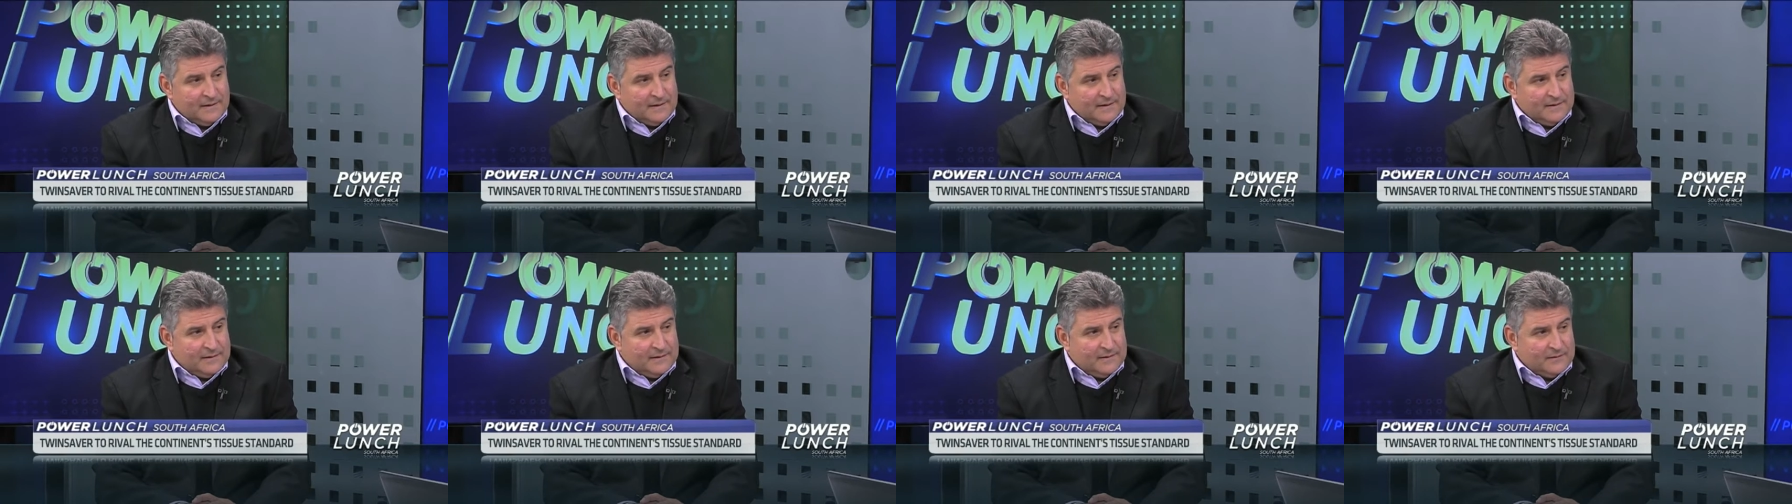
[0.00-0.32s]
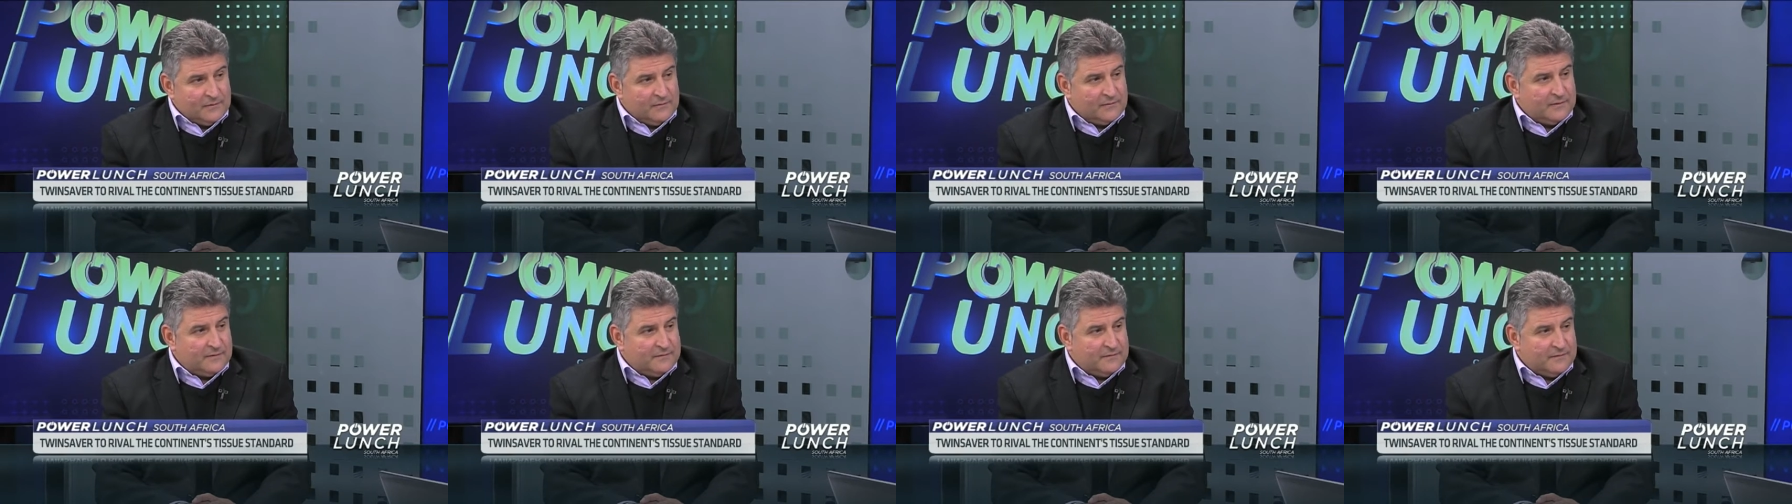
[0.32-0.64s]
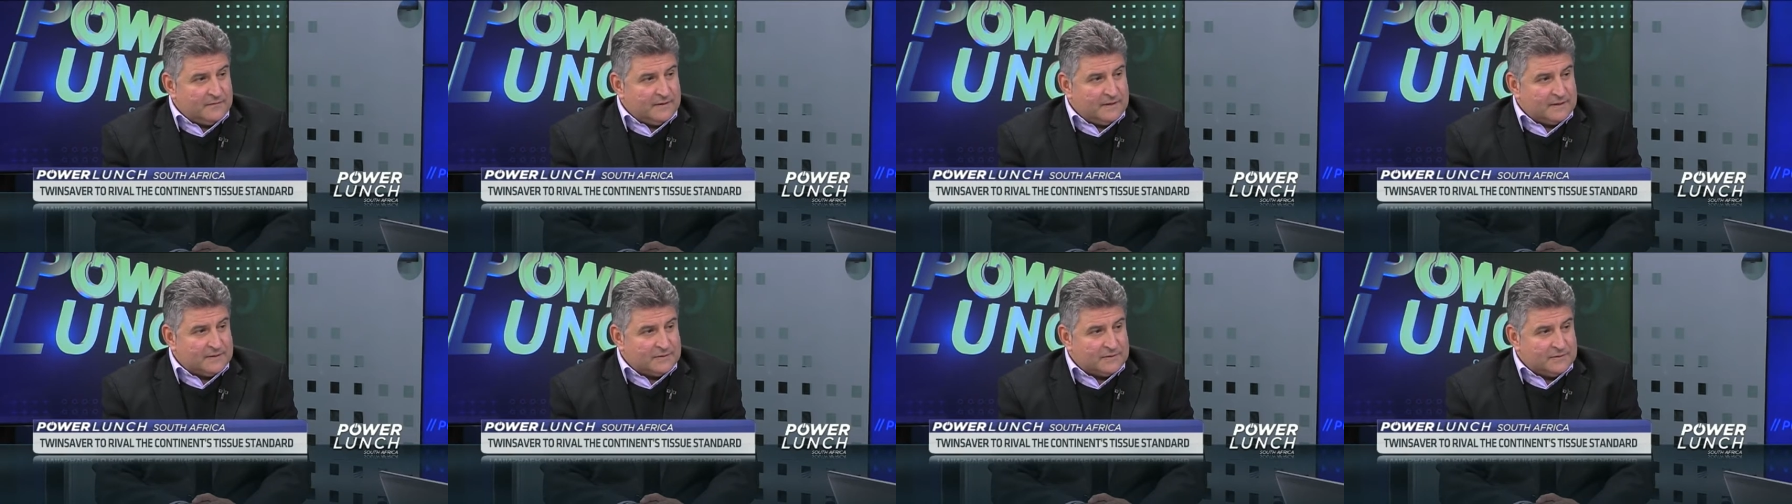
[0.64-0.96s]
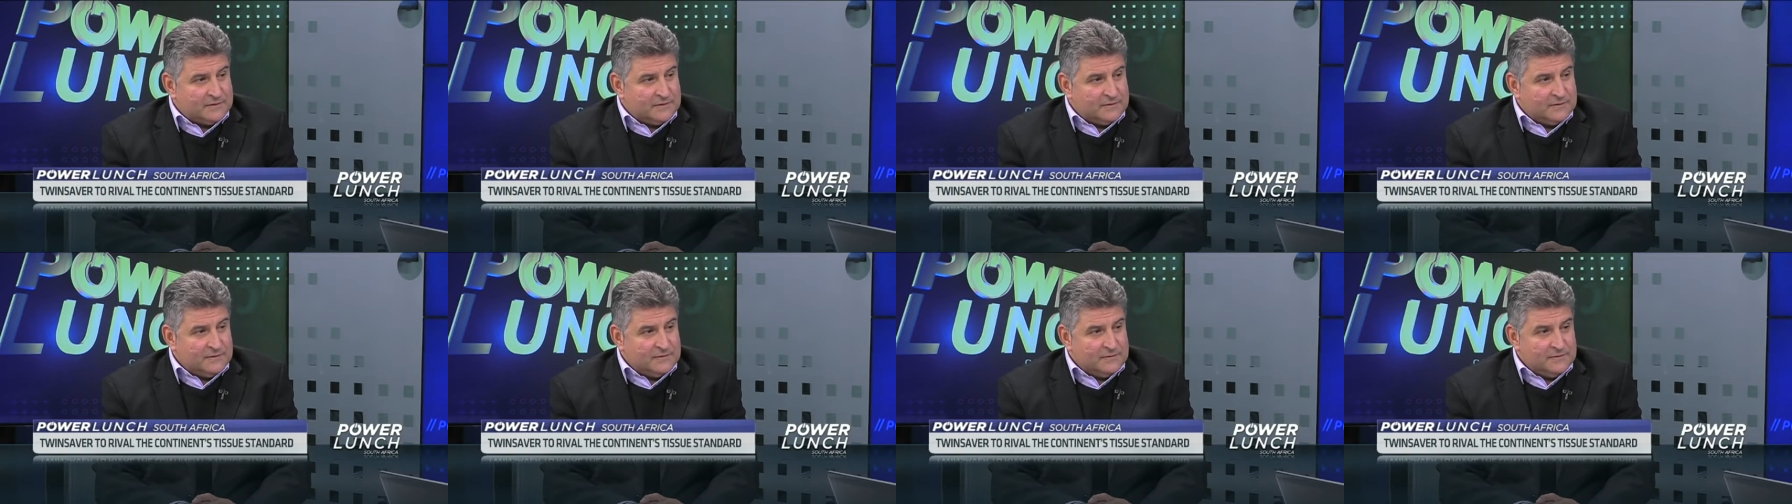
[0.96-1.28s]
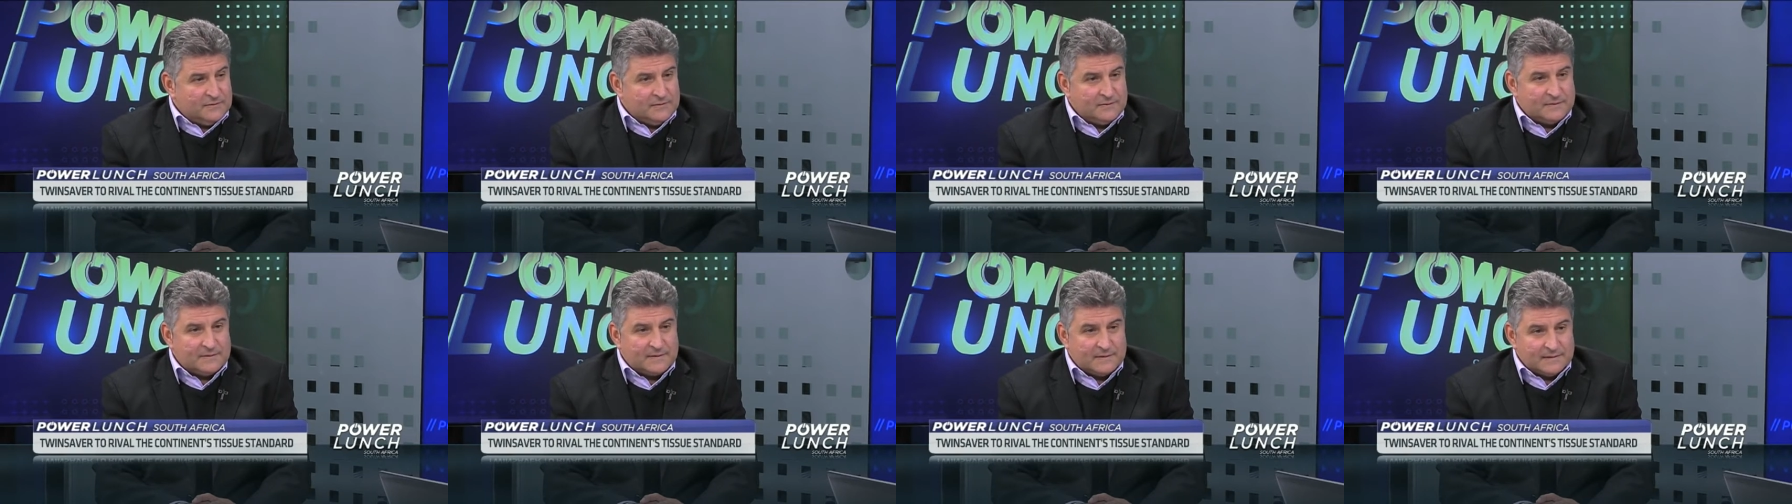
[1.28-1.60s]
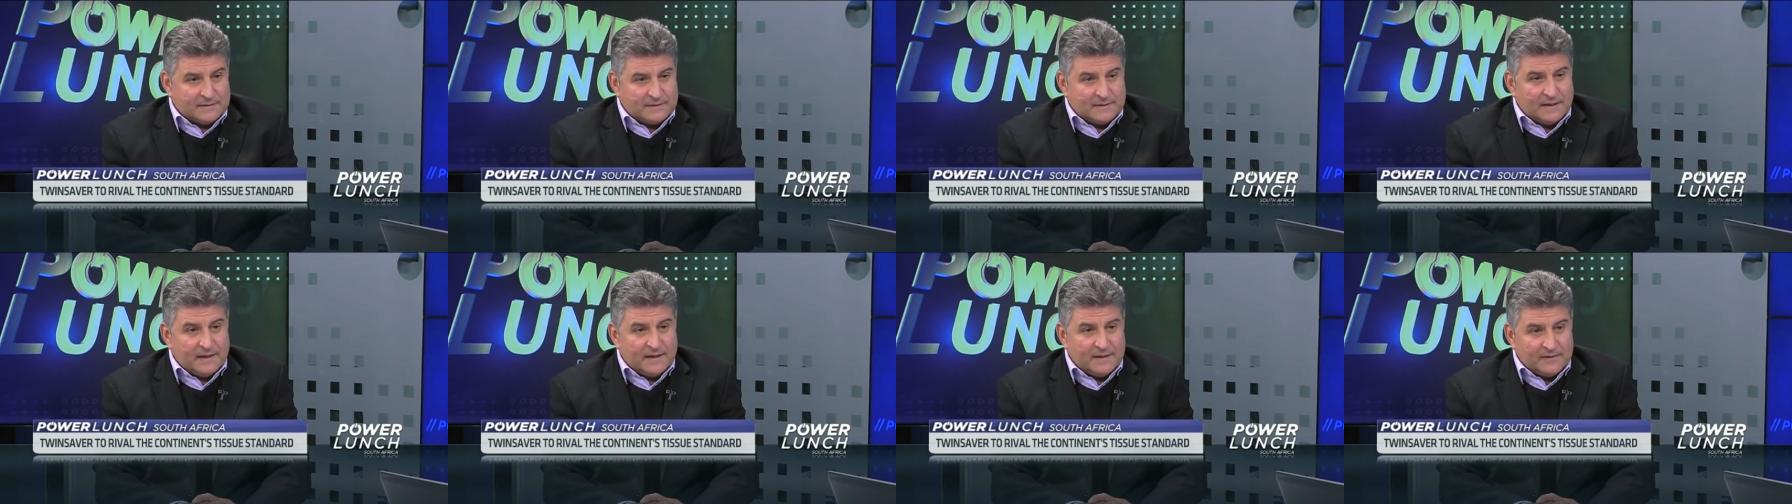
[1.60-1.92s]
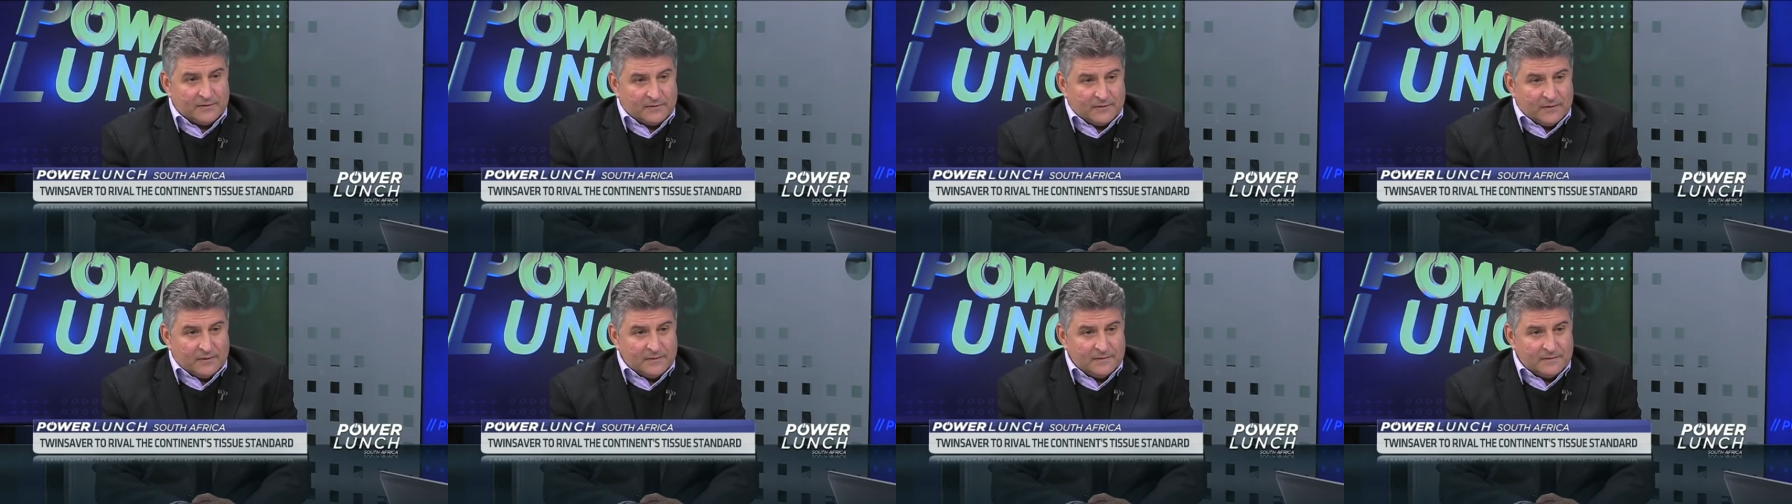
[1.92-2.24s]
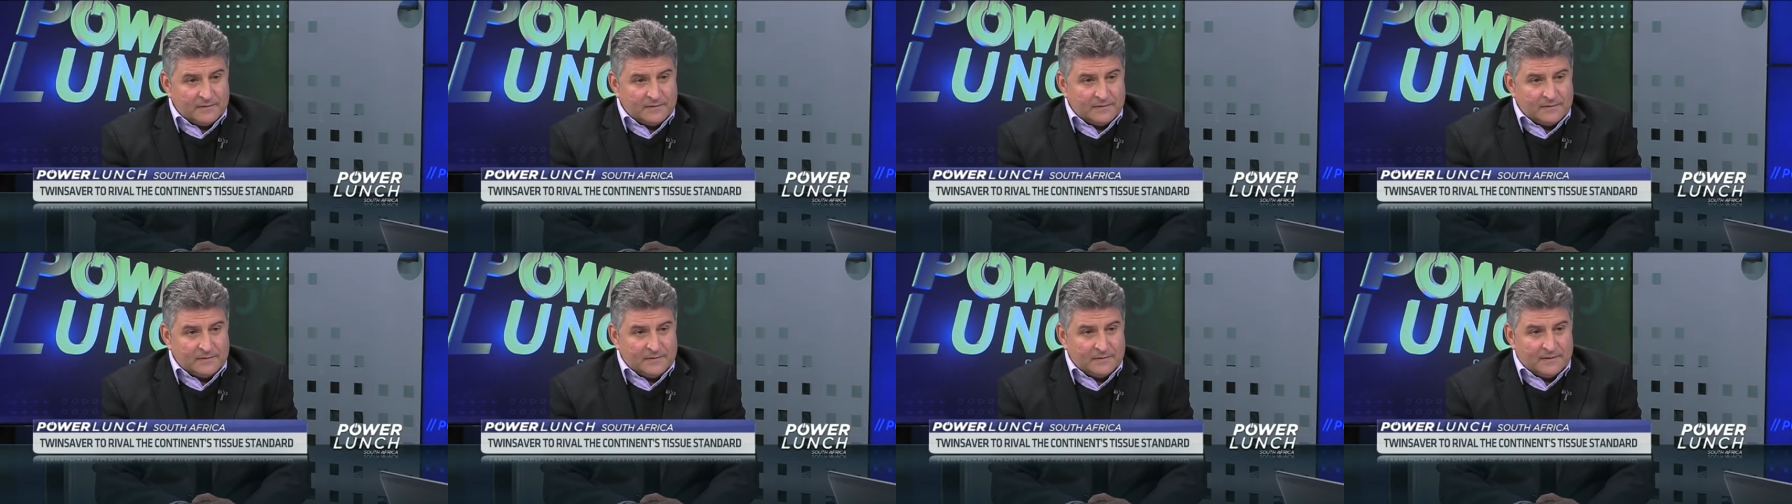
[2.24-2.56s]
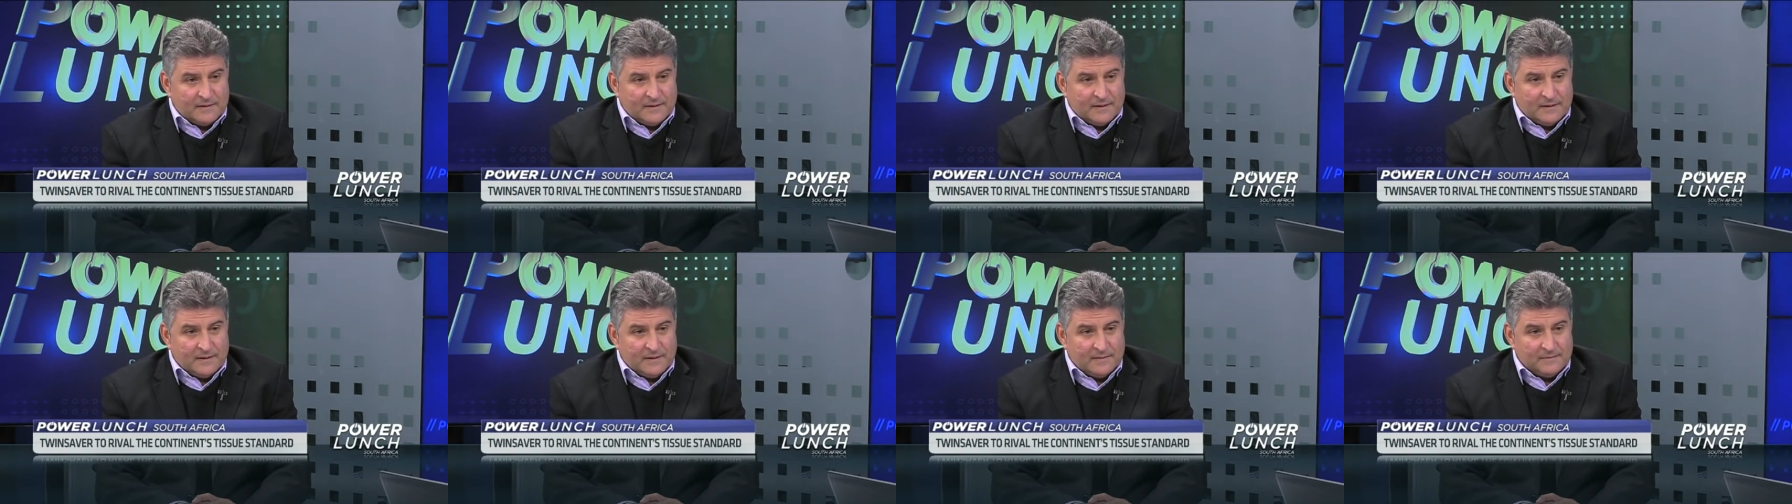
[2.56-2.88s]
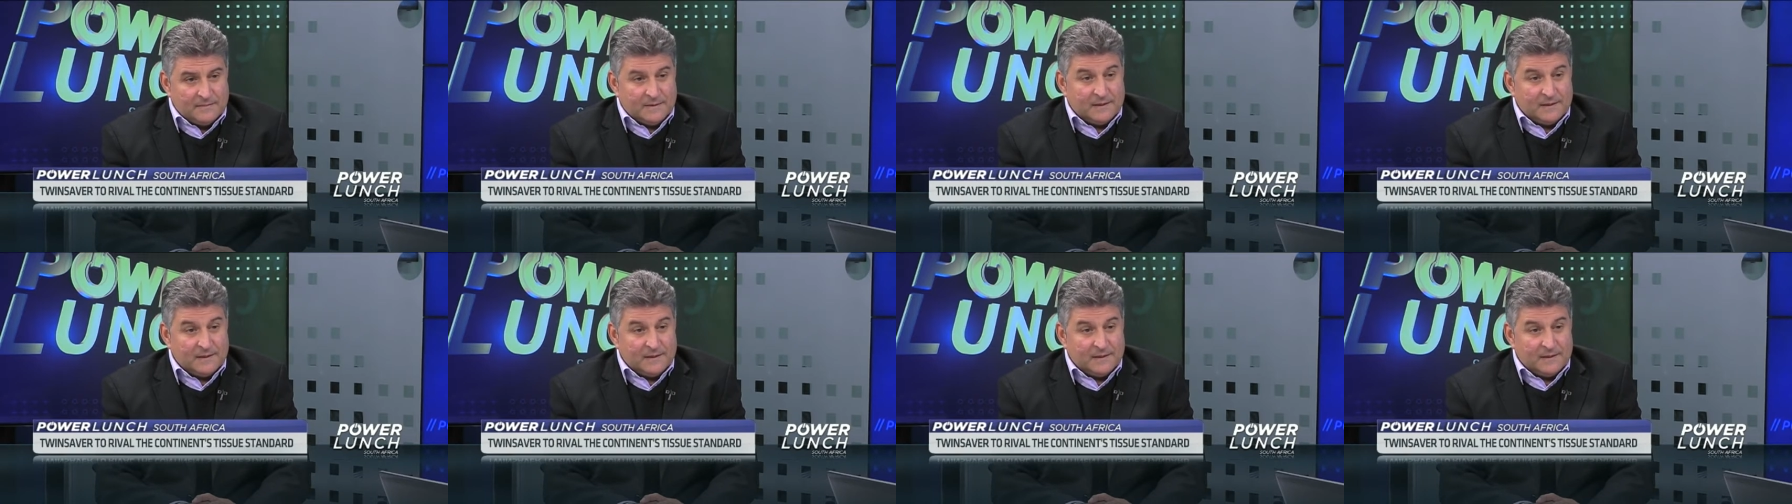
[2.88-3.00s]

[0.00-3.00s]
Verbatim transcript: And in order for us to sustain growth um,